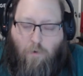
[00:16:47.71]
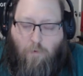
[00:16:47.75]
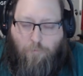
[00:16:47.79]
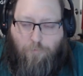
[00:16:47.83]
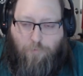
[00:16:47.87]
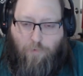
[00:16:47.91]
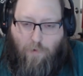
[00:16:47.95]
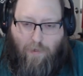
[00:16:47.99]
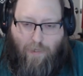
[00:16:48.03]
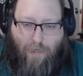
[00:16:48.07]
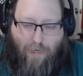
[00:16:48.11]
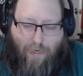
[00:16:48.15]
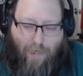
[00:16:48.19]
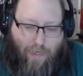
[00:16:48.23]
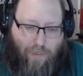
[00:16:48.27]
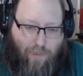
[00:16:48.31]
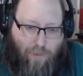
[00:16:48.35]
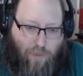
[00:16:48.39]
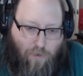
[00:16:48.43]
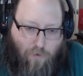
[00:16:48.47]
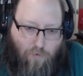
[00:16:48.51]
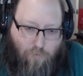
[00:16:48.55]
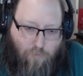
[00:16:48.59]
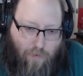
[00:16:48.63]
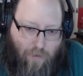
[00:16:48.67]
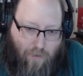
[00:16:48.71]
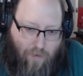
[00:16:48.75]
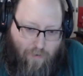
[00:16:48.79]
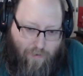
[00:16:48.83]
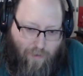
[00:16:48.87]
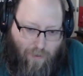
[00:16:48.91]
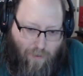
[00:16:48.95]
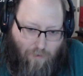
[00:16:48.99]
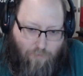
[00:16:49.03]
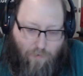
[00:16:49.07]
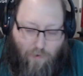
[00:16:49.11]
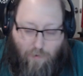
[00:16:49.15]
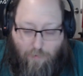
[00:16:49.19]
that answer, while
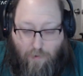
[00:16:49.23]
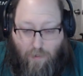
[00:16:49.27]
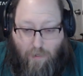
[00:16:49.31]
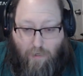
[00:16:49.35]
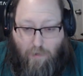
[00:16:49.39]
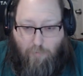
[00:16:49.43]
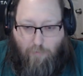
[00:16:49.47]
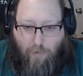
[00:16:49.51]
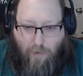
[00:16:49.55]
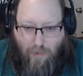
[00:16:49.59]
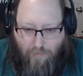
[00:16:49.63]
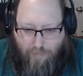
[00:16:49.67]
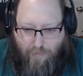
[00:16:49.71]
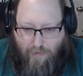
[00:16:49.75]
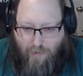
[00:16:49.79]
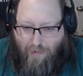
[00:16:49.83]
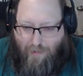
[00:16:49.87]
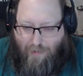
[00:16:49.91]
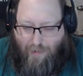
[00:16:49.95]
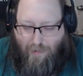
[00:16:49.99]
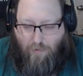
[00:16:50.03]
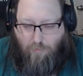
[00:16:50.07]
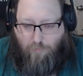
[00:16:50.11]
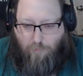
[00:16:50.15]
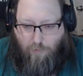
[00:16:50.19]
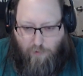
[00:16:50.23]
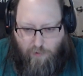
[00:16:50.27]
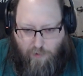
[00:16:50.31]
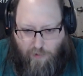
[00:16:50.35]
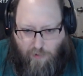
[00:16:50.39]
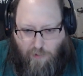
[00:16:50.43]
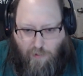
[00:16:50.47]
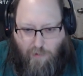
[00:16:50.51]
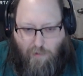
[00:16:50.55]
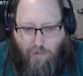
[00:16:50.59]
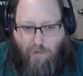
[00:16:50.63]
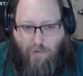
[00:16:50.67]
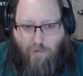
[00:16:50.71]
still probably relevant and
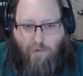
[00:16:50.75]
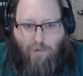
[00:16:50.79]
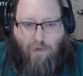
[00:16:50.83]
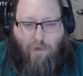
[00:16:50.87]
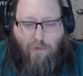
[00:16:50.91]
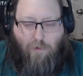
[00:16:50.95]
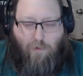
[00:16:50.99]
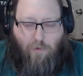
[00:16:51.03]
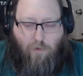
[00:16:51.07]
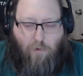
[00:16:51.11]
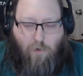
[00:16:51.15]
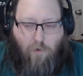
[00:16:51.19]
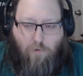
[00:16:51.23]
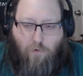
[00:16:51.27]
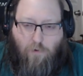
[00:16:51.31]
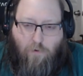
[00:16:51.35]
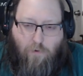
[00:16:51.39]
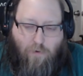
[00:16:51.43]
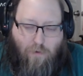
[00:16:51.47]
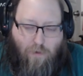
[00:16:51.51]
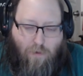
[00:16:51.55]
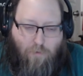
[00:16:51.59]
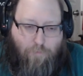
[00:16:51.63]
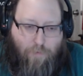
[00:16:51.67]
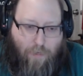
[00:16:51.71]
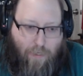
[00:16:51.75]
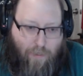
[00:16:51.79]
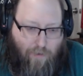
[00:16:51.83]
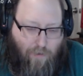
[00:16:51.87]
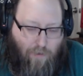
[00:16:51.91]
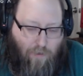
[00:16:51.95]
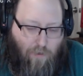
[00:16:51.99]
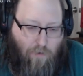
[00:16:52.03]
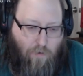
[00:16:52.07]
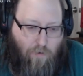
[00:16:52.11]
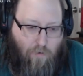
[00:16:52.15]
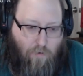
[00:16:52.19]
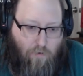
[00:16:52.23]
works, is no longer the
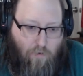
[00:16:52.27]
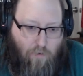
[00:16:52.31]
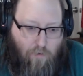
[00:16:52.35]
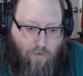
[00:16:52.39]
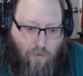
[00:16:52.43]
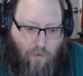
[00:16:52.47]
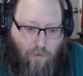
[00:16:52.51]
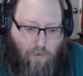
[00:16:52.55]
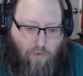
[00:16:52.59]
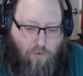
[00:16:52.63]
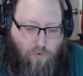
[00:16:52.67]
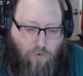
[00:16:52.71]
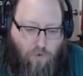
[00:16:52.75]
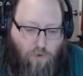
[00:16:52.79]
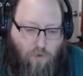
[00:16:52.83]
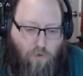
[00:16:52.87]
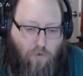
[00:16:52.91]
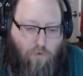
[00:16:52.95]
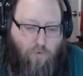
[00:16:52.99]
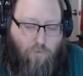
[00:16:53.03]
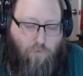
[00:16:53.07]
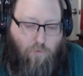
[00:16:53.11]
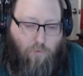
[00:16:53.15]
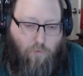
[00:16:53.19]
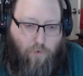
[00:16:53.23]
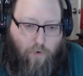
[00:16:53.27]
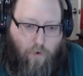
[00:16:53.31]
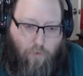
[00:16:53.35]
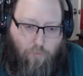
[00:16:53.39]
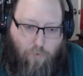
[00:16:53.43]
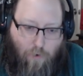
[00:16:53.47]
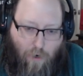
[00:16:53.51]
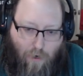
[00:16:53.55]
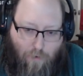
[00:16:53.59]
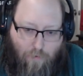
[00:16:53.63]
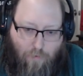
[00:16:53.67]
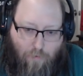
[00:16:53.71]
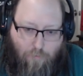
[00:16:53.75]
best solution for your
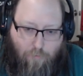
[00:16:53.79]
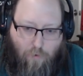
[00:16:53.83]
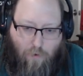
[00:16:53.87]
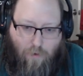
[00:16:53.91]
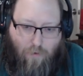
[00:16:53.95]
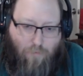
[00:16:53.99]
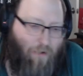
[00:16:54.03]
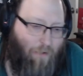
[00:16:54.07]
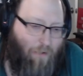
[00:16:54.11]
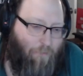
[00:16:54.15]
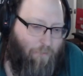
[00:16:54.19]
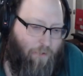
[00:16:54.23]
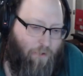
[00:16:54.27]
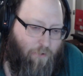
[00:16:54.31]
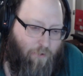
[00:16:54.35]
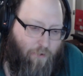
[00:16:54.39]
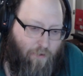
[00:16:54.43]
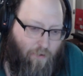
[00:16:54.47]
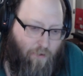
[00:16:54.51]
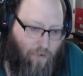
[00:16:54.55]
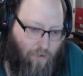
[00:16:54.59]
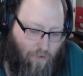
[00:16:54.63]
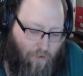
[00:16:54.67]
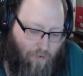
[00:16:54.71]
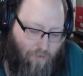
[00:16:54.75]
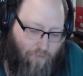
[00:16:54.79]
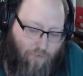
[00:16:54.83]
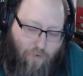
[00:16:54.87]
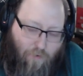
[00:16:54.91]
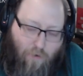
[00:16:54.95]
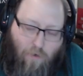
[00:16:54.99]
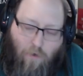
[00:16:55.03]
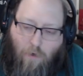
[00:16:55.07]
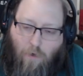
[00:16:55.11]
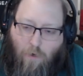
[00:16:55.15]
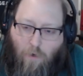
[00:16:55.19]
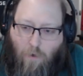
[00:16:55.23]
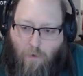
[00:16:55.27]
problem or the problem you're trying to solve.
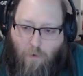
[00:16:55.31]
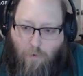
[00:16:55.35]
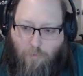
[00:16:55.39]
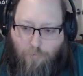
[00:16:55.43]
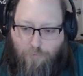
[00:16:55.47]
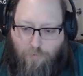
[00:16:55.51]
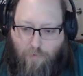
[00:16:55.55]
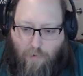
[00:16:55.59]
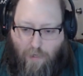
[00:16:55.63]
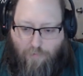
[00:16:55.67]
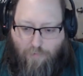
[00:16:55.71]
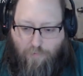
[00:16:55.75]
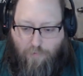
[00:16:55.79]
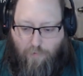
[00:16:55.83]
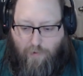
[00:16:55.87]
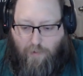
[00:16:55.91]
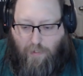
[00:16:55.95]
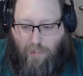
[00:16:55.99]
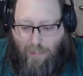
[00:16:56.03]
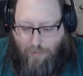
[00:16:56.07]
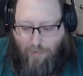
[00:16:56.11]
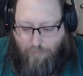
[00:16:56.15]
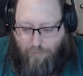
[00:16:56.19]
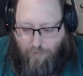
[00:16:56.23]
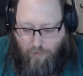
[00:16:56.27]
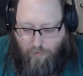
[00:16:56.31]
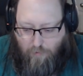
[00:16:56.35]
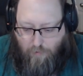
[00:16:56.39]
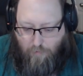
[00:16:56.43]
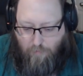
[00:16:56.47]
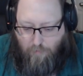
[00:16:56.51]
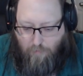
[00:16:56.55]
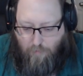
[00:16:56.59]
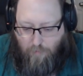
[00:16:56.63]
Like, for example,